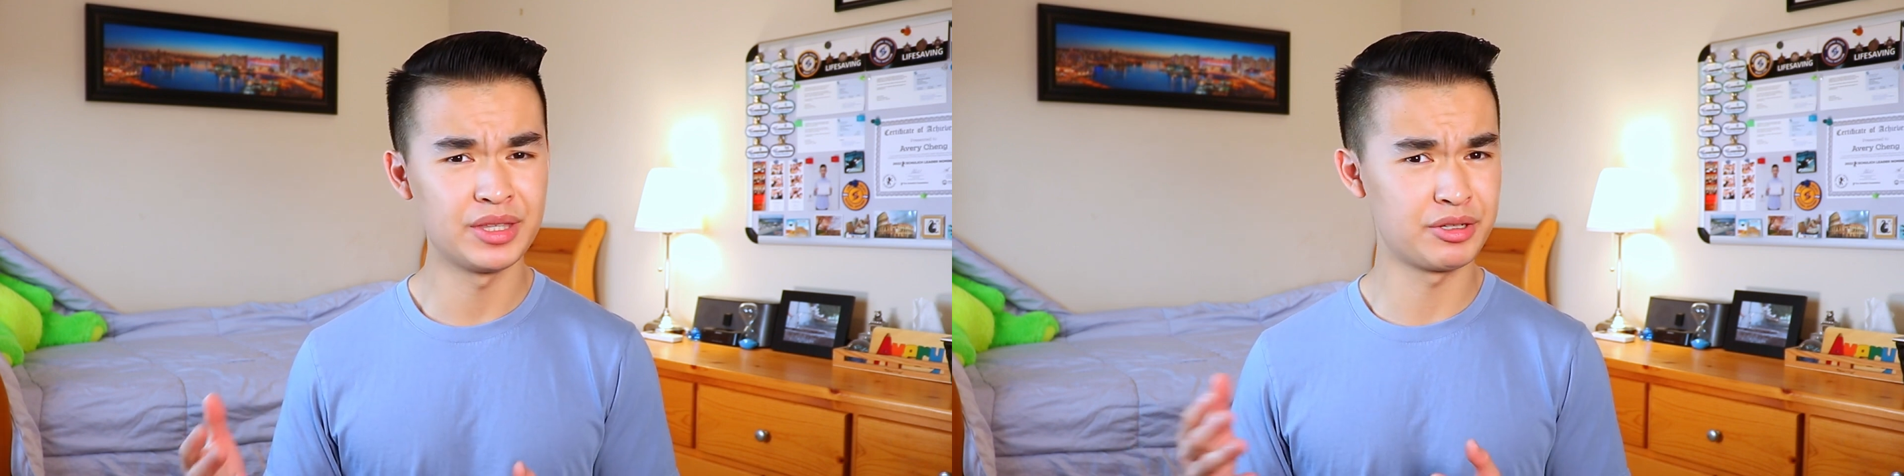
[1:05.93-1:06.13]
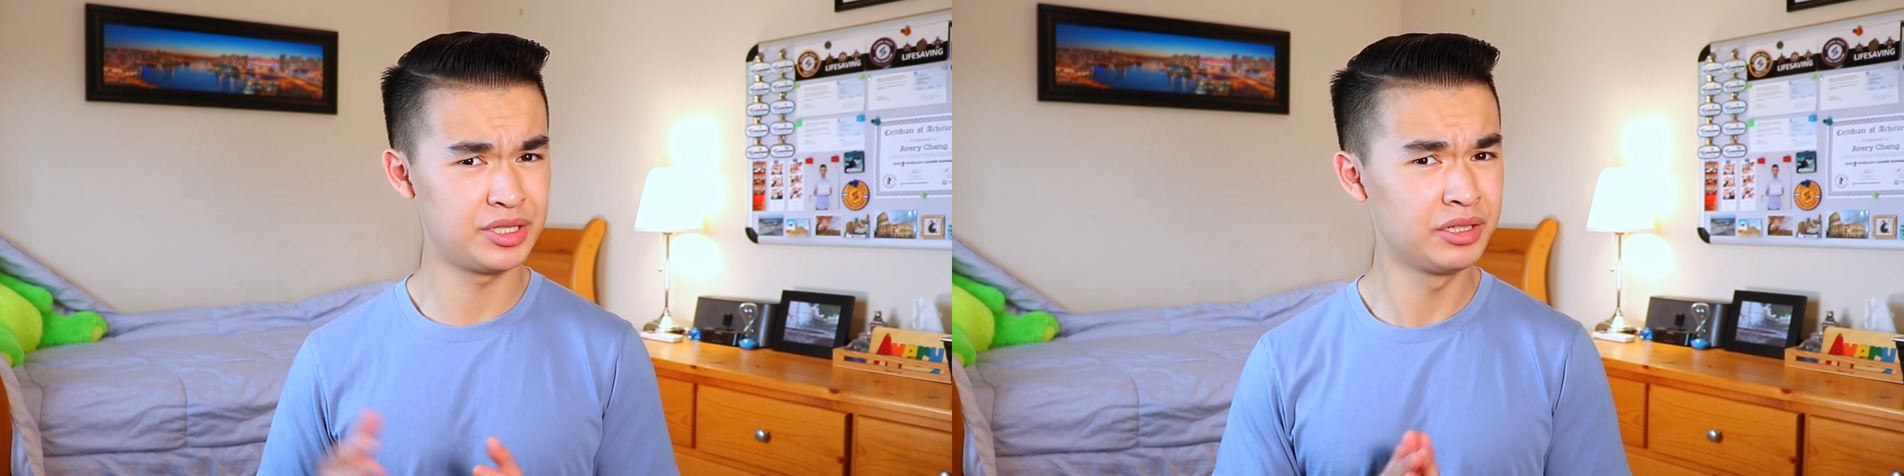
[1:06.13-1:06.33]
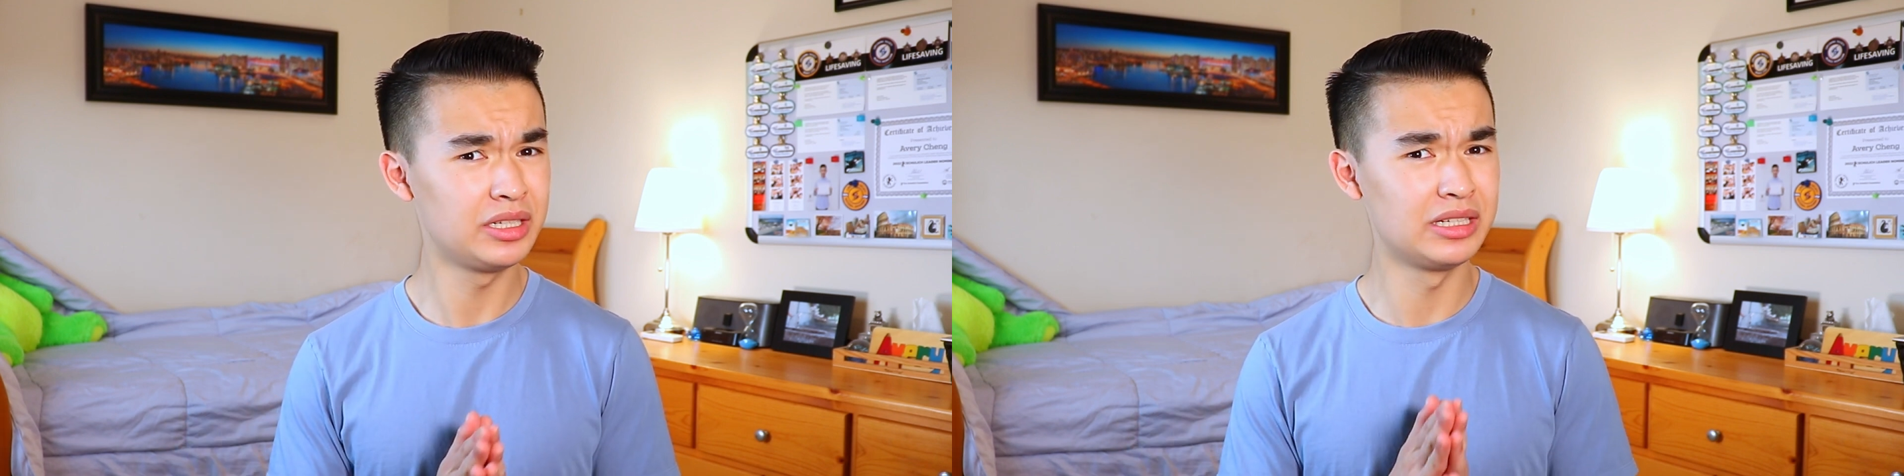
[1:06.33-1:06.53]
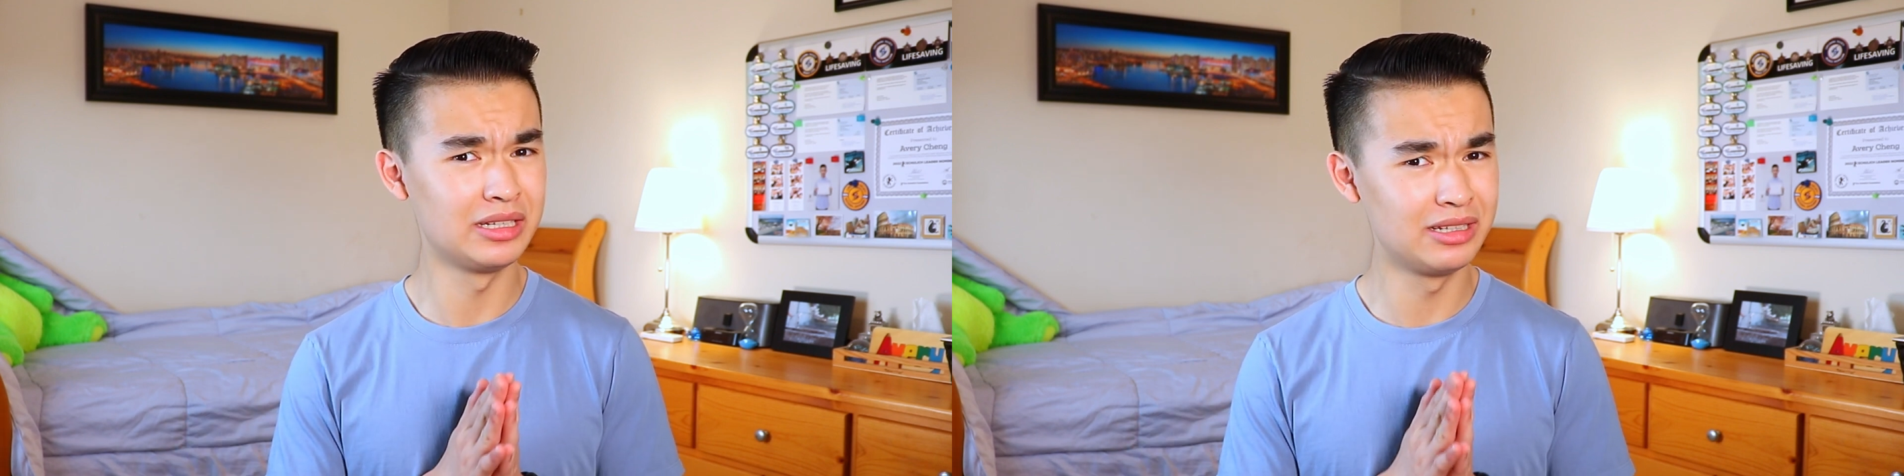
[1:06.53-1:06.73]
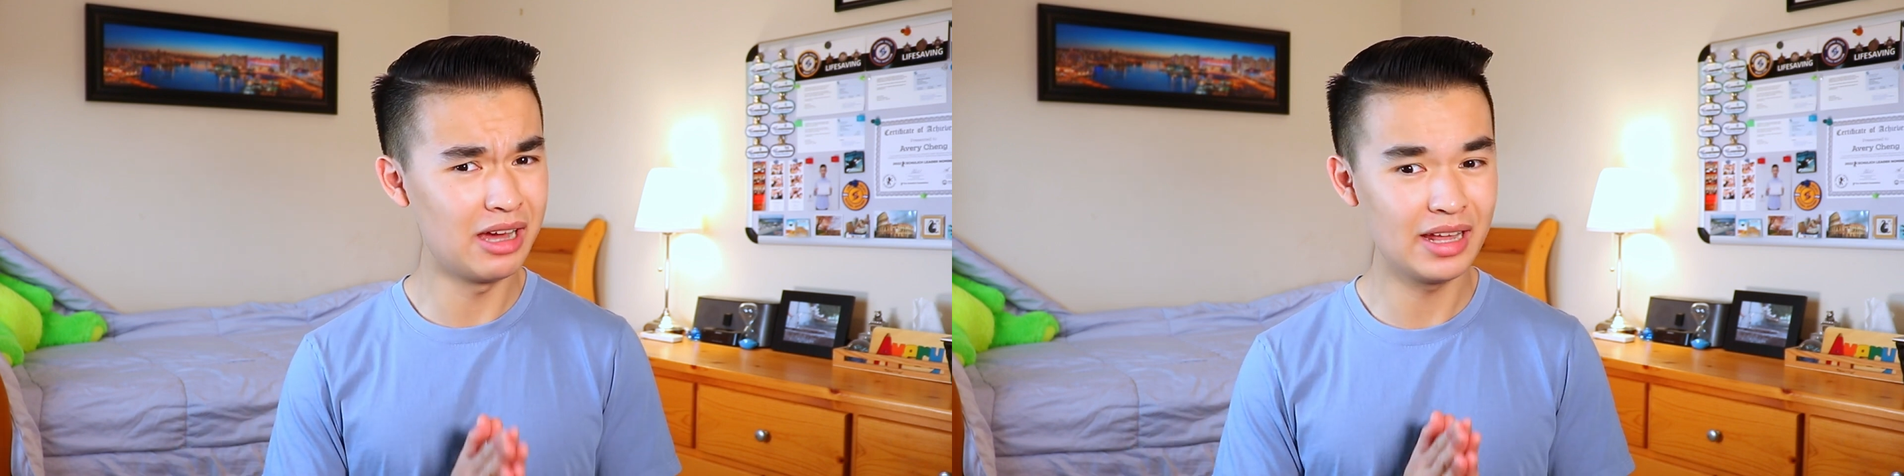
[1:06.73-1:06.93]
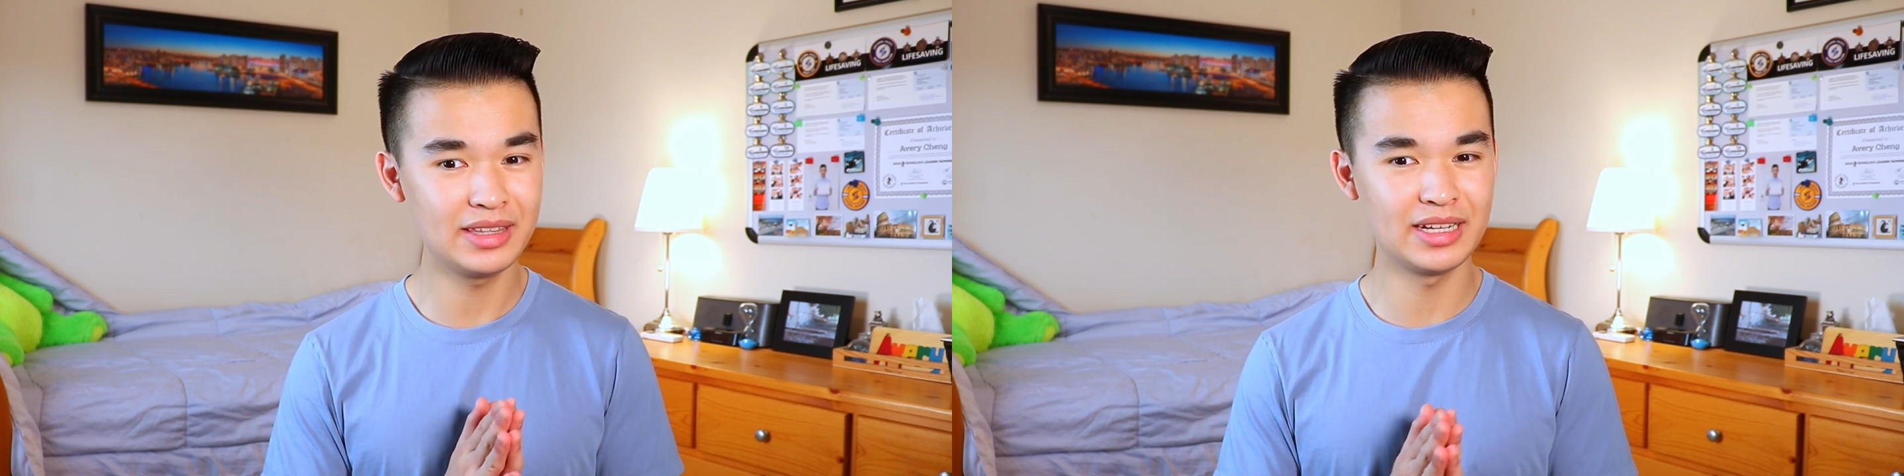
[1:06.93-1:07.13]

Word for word: there's still a lot